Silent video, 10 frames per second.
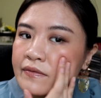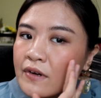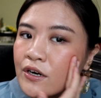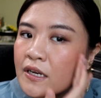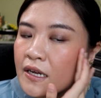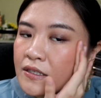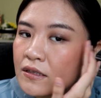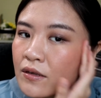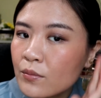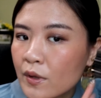very
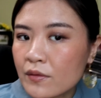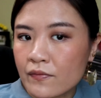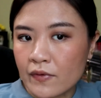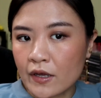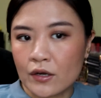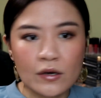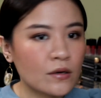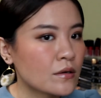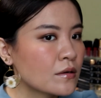nicely with finger.